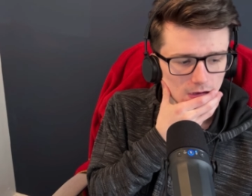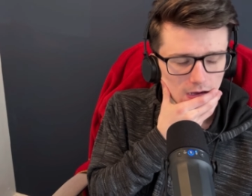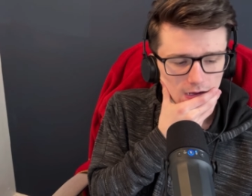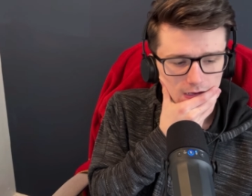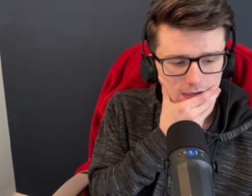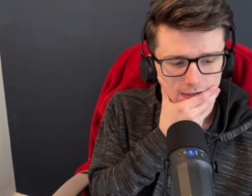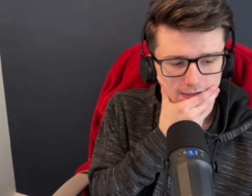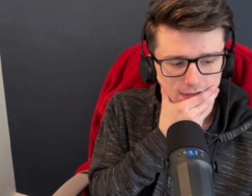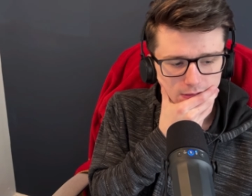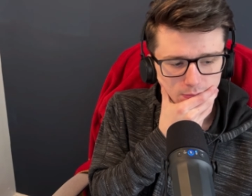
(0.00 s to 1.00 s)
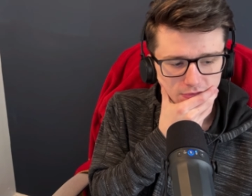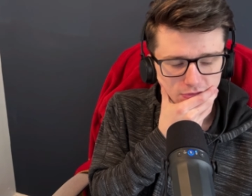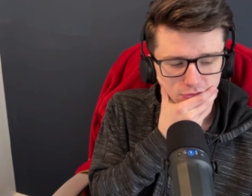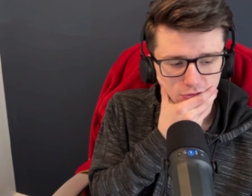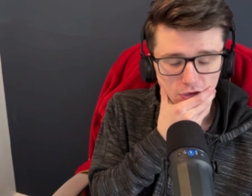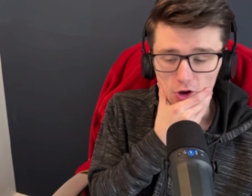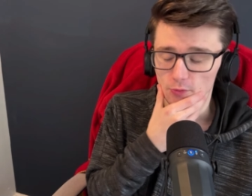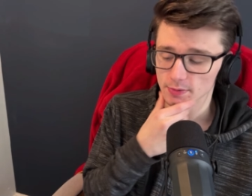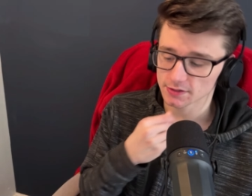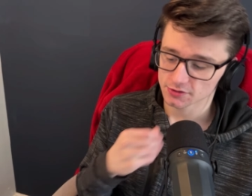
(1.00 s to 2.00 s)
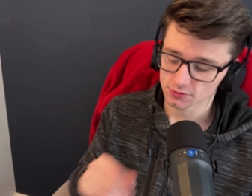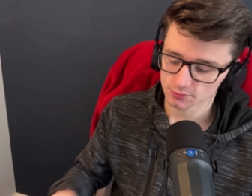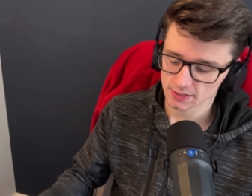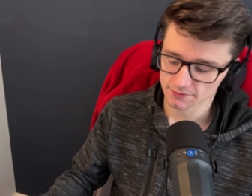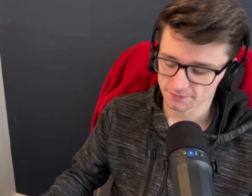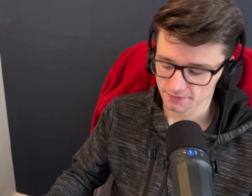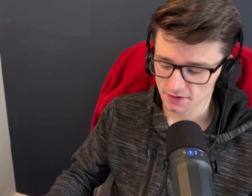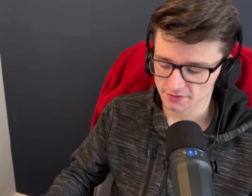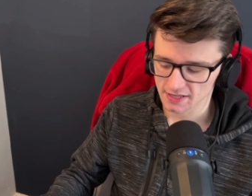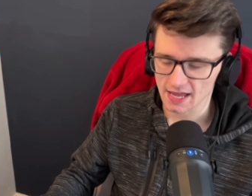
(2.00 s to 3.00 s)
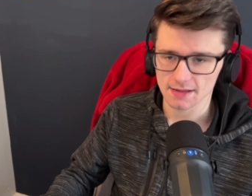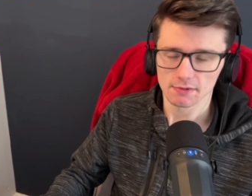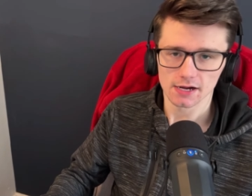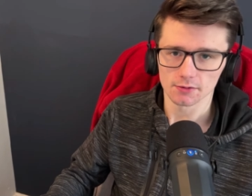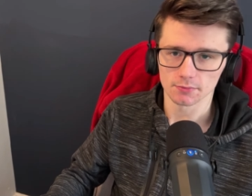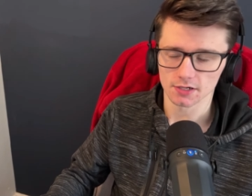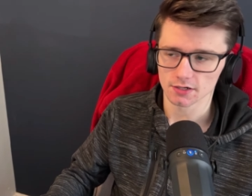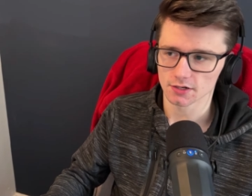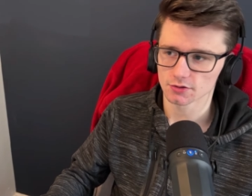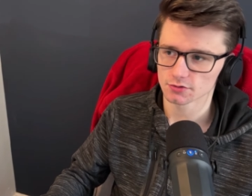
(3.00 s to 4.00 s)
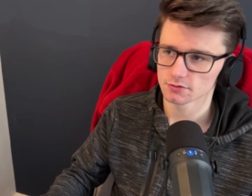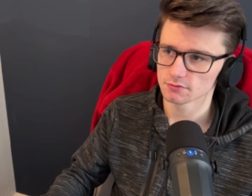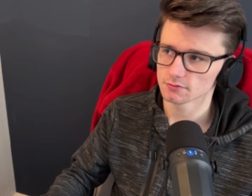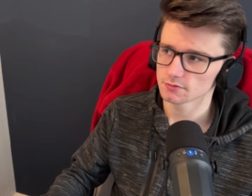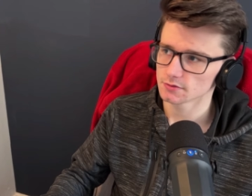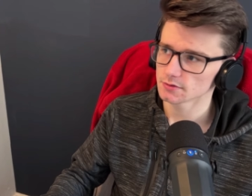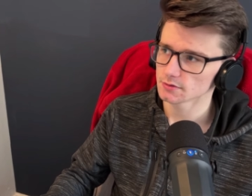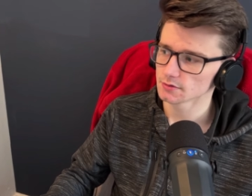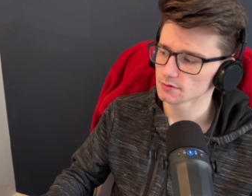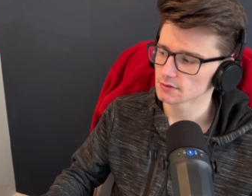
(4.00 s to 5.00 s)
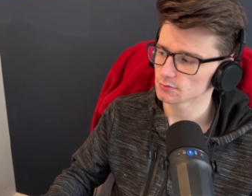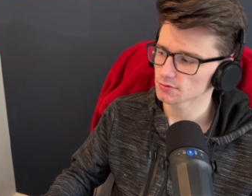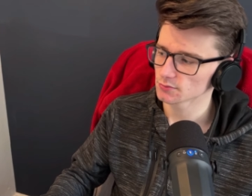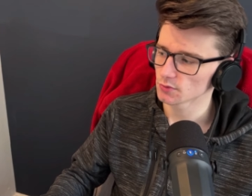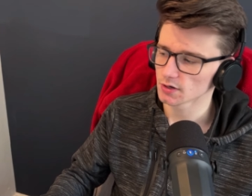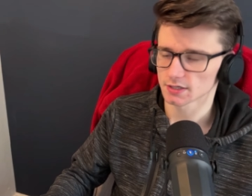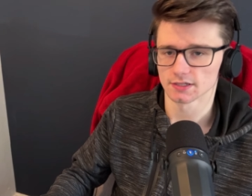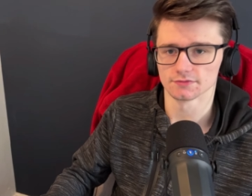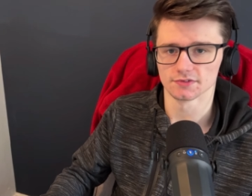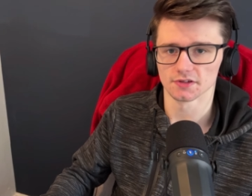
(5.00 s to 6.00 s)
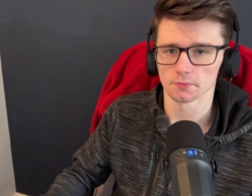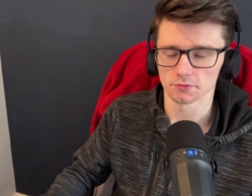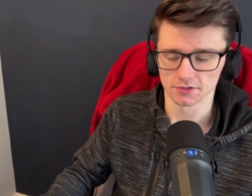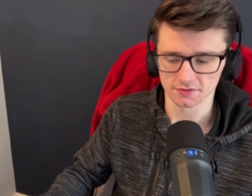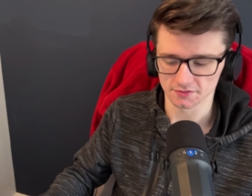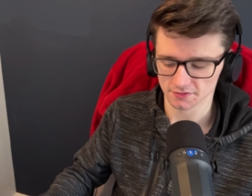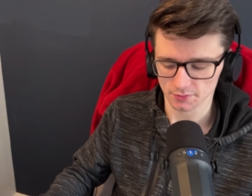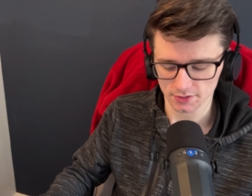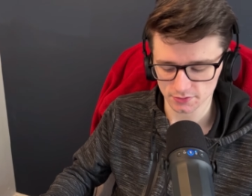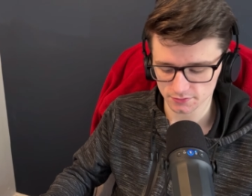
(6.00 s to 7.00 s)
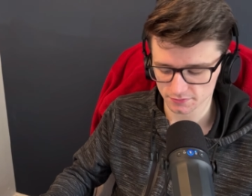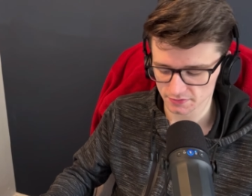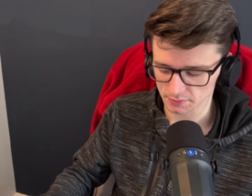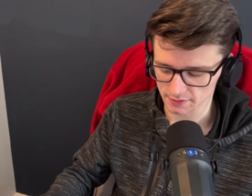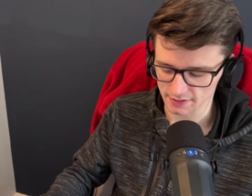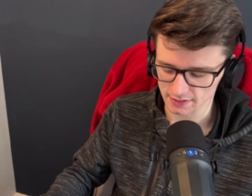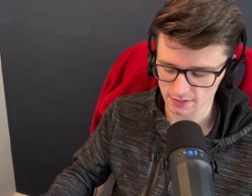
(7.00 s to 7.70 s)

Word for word: I was hoping to do it when it first came out, but I, I couldn't. Uh, it wasn't working for some reason, so I couldn't film it then.